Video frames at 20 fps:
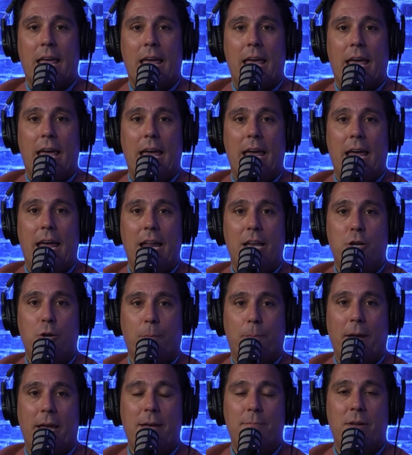And your
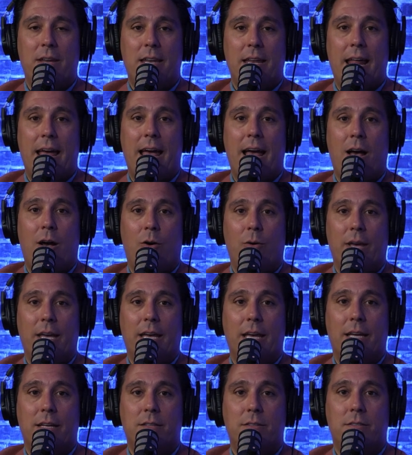payment now
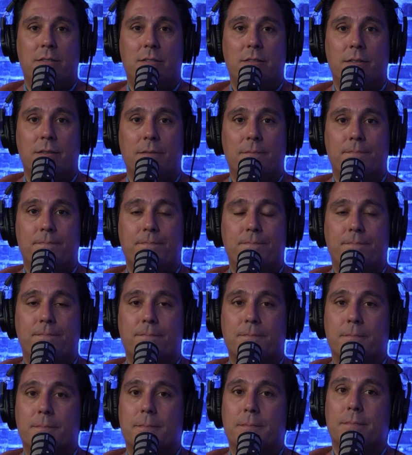is
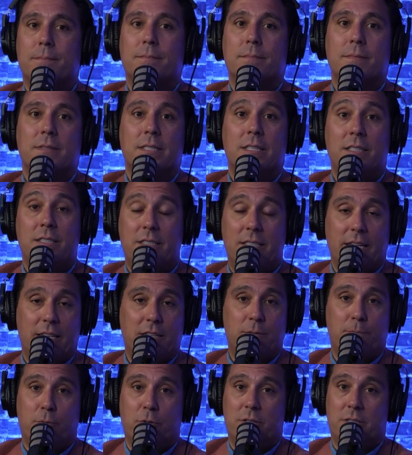6%,
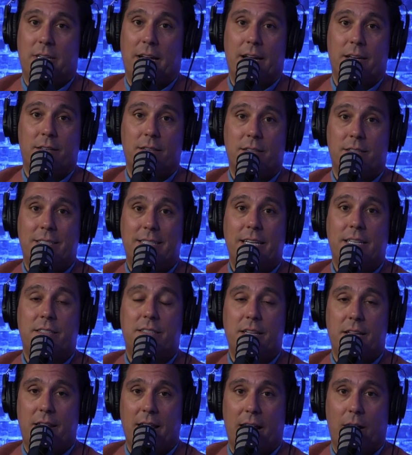
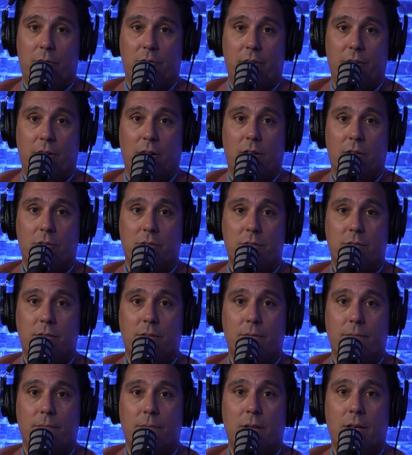$60,000.
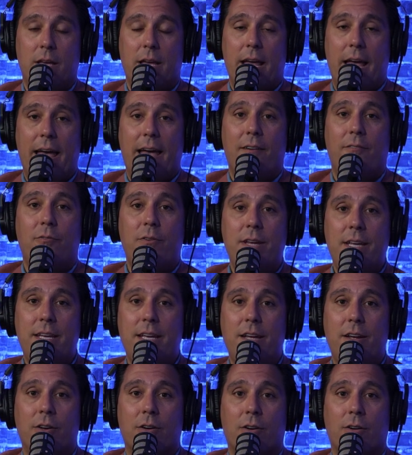Every
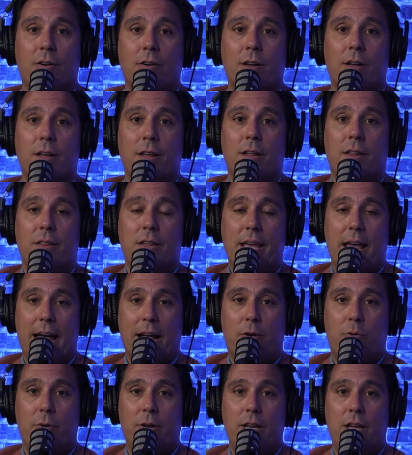year, the
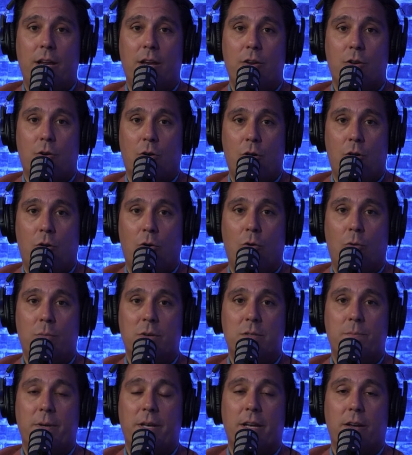equity in your home
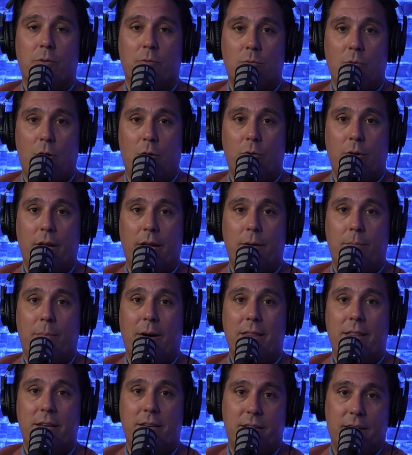is being eroded
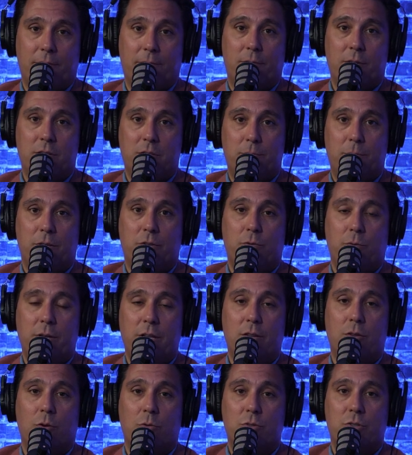by the difference
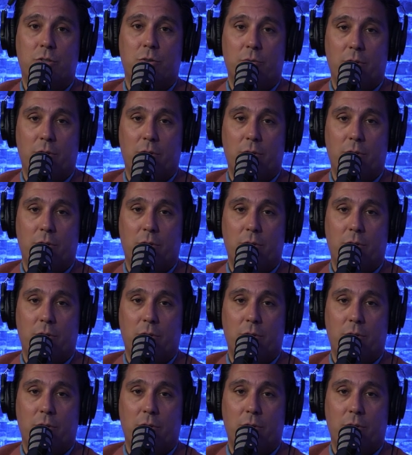between those two